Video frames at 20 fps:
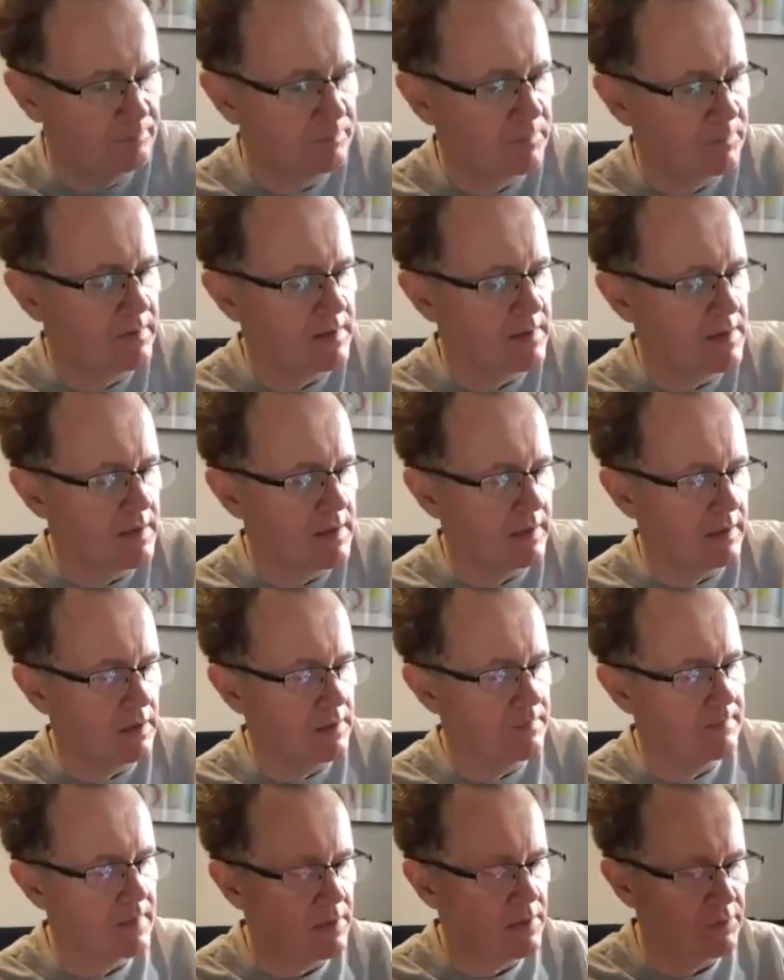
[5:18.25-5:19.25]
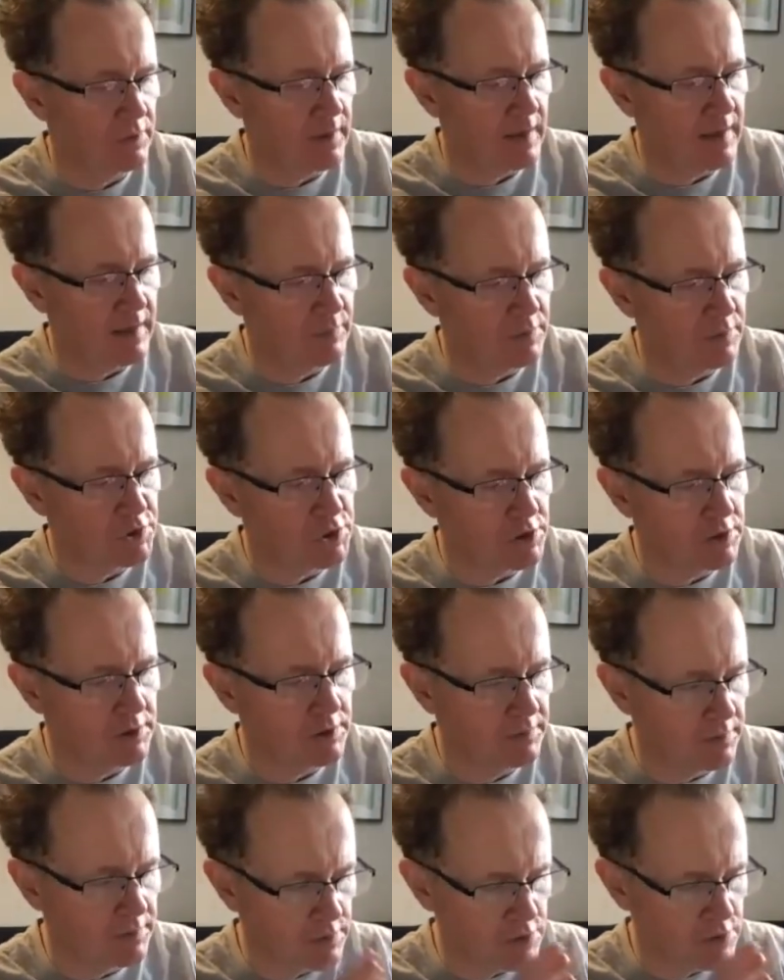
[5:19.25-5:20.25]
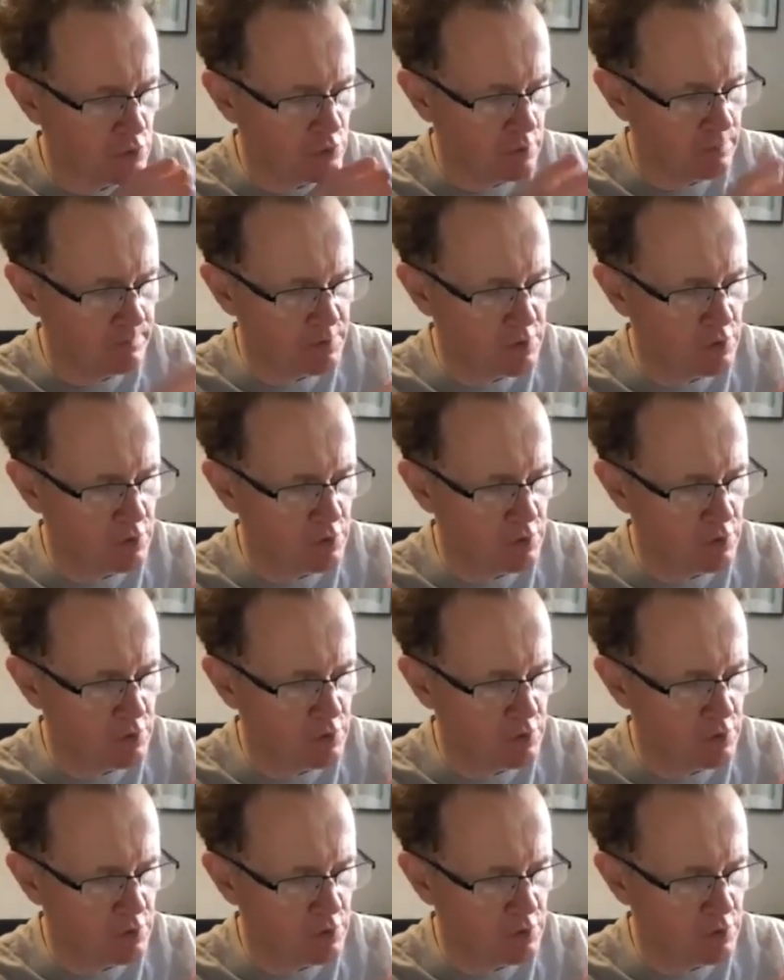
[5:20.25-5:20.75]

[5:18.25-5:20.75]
the Gunpowder Irish Gin, your